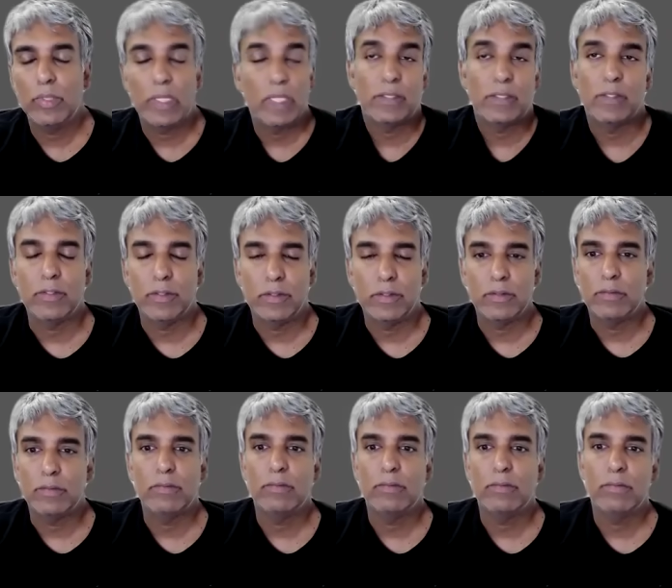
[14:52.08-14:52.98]

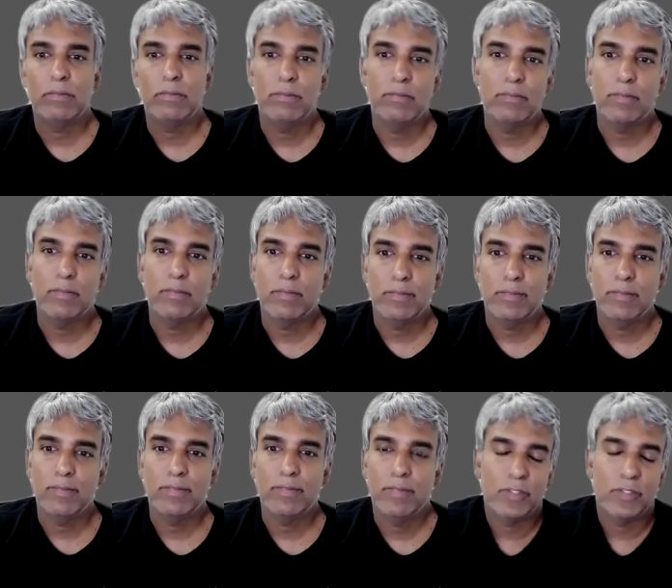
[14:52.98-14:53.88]
that's
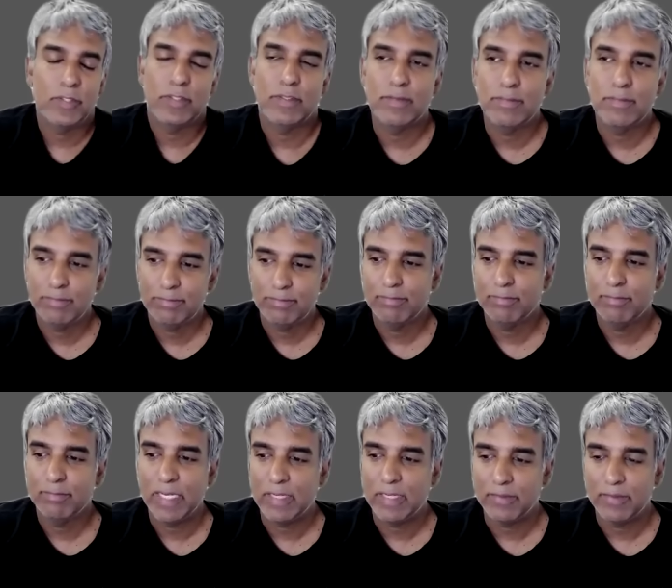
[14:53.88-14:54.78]
just
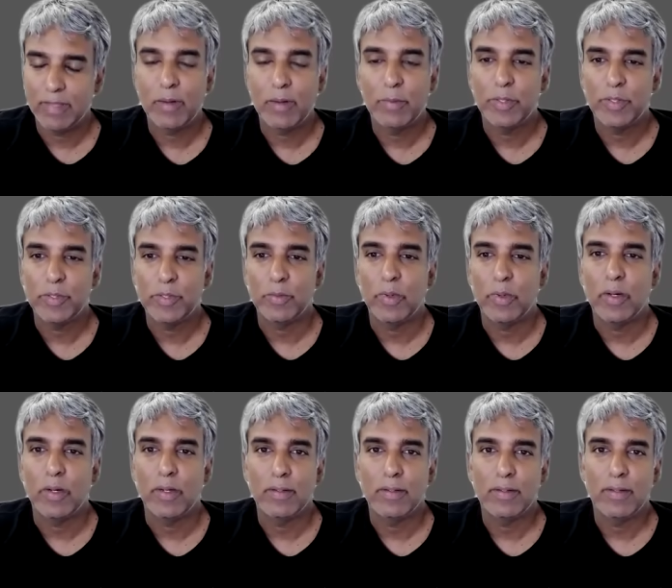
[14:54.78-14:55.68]
make of that what you
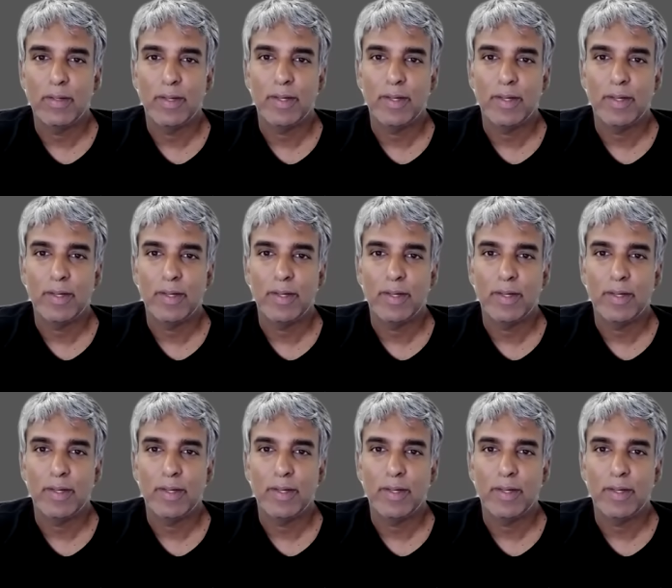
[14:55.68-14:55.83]
want.